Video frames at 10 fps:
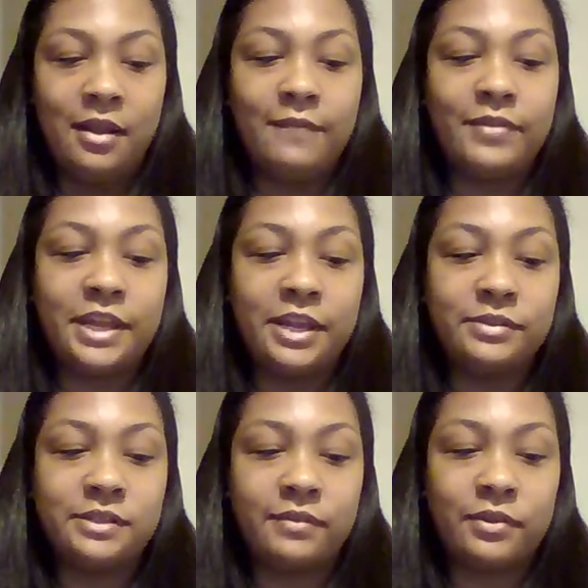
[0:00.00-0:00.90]
The
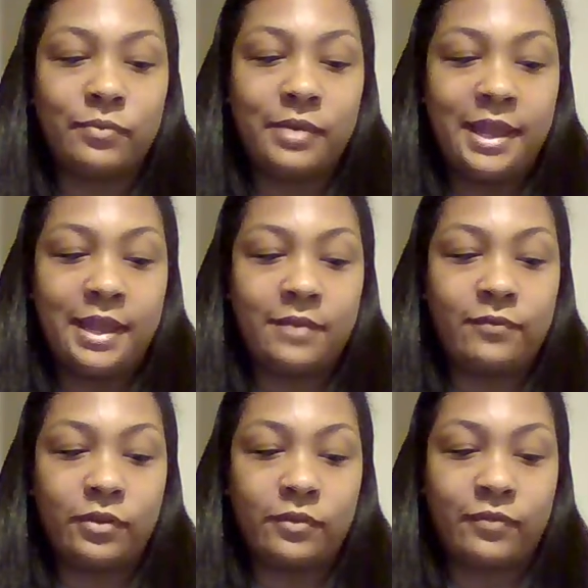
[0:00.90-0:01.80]
use of the red
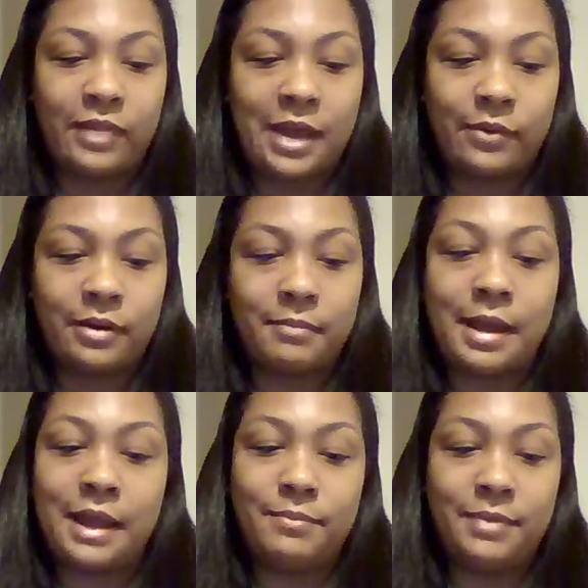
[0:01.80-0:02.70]
for the flower, in
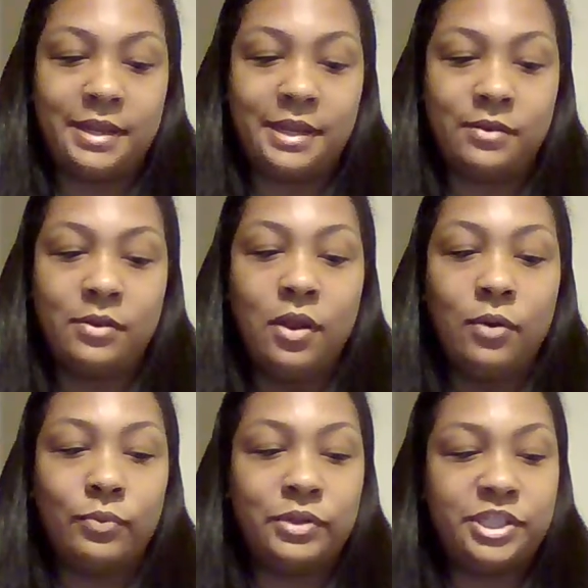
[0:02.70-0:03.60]
my opinion,
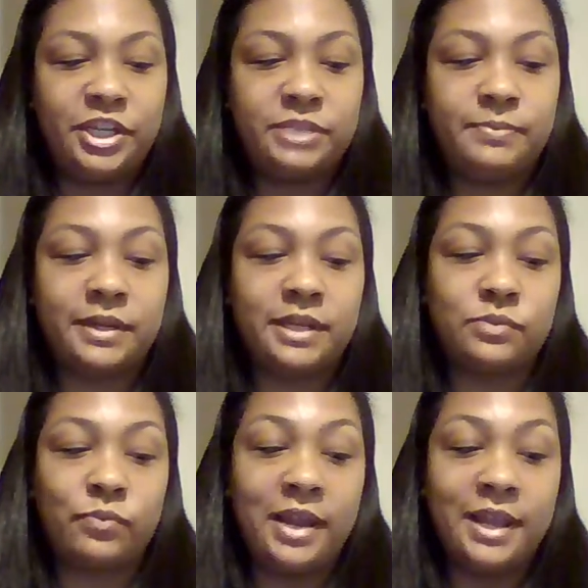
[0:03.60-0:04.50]
was used because
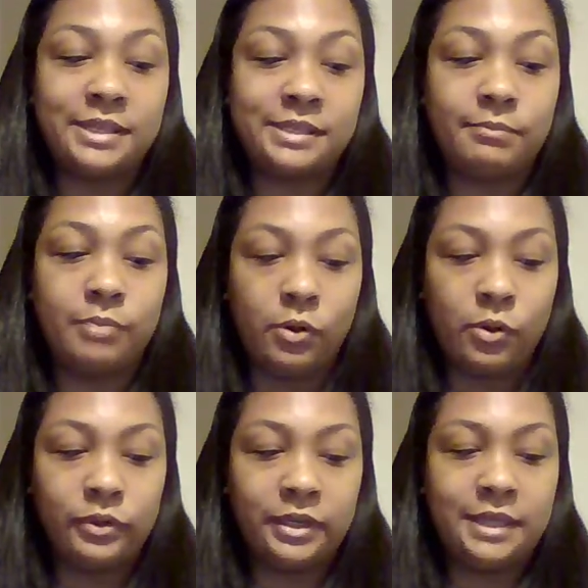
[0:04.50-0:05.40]
red is a
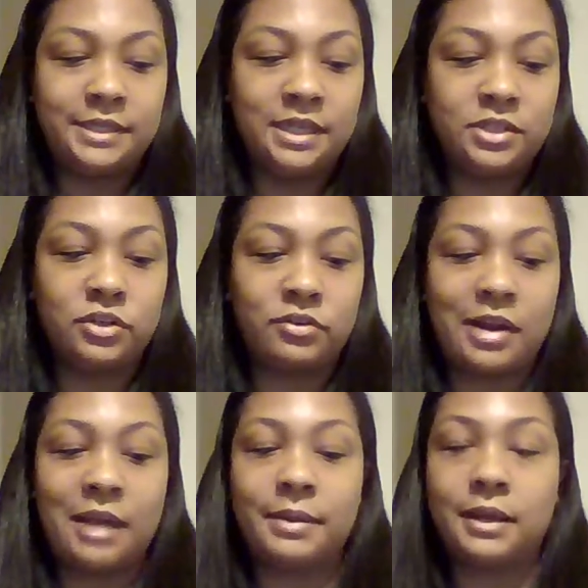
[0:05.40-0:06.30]
bold and attention
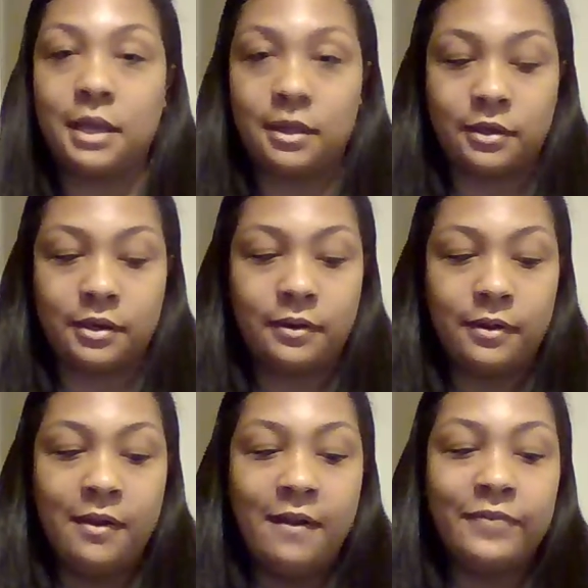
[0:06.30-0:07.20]
grabbing color.
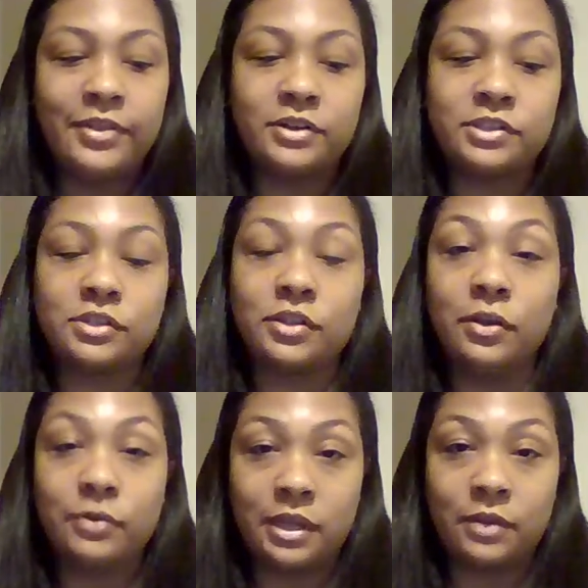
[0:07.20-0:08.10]
Their
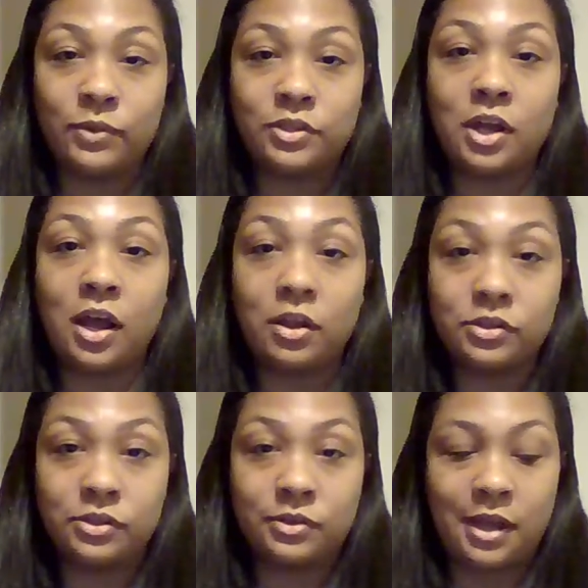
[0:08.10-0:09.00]
slogan, which
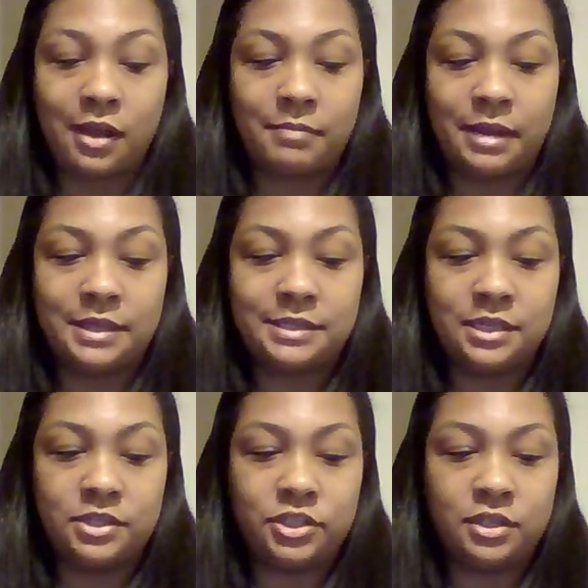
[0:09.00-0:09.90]
also caught my
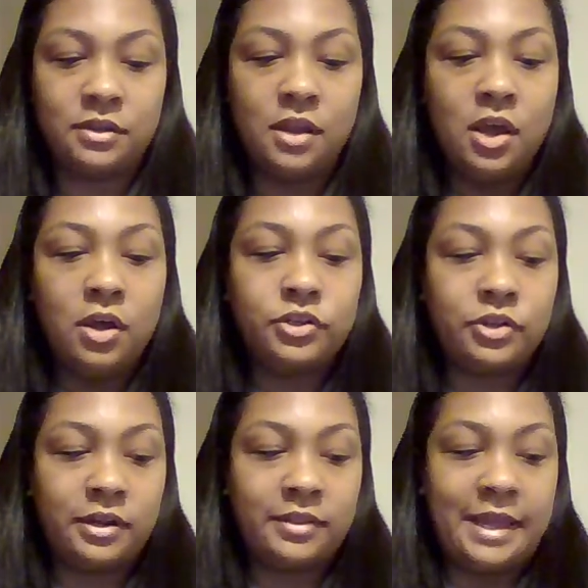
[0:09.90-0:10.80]
attention
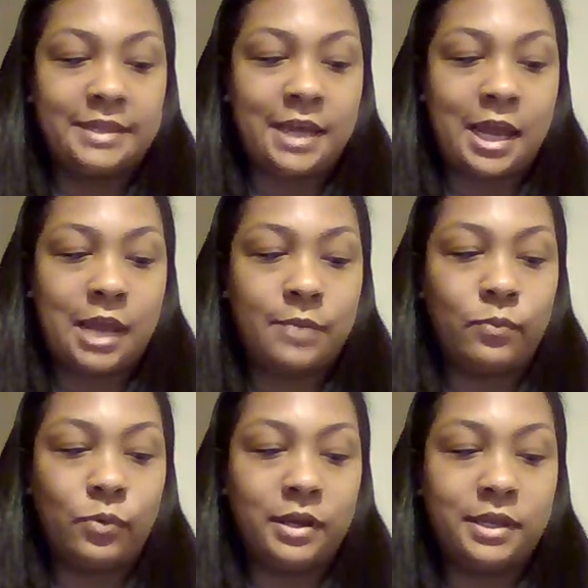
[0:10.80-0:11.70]
during that time,
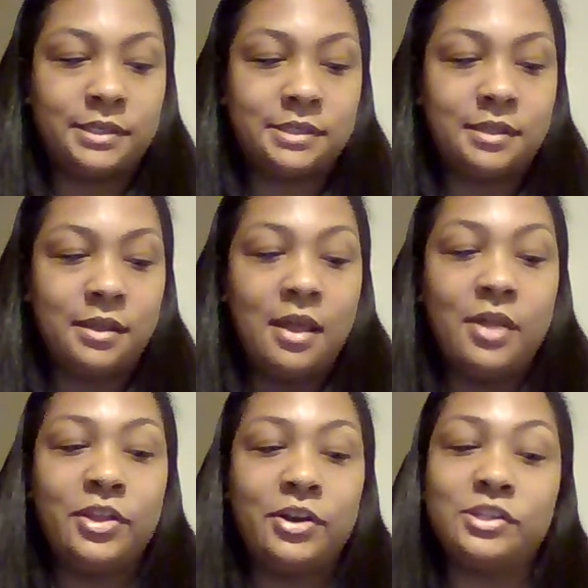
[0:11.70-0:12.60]
was
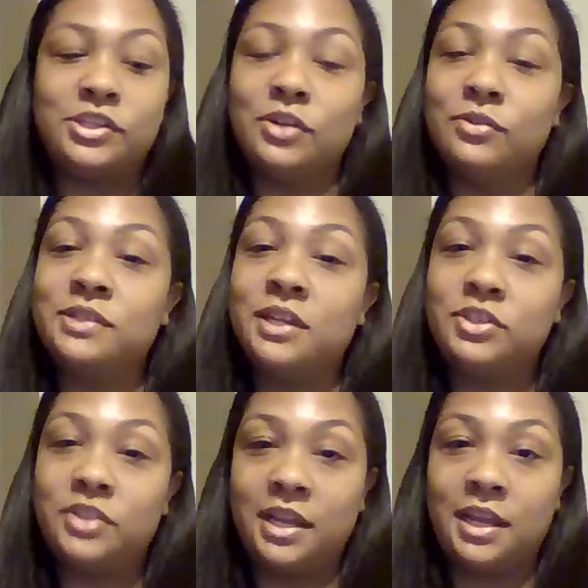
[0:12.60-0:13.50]
"There is no such
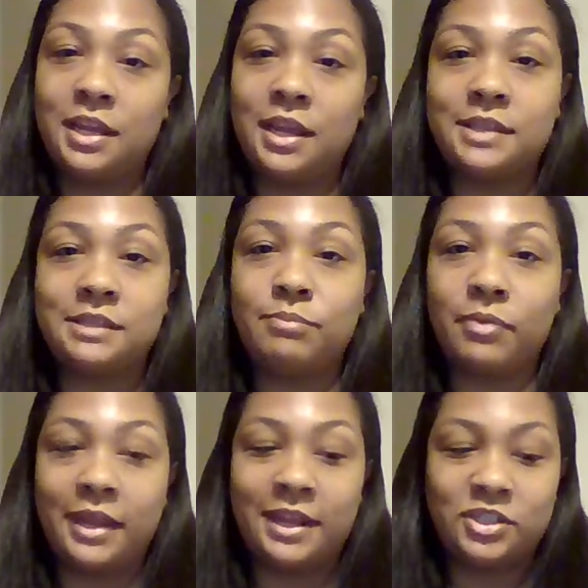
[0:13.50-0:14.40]
thing as a
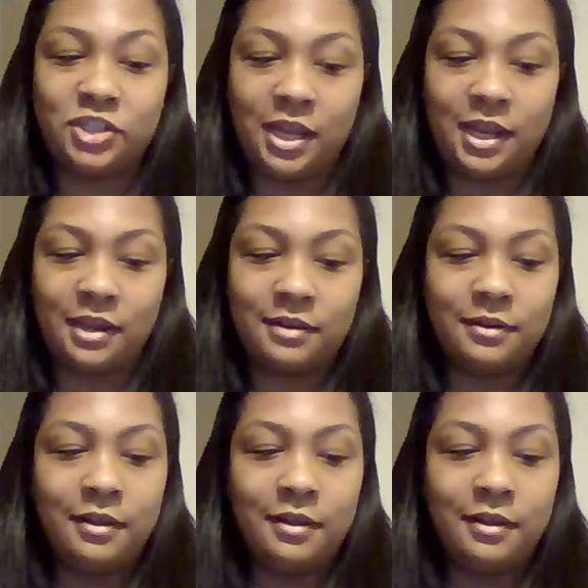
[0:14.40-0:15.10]
plain Jane."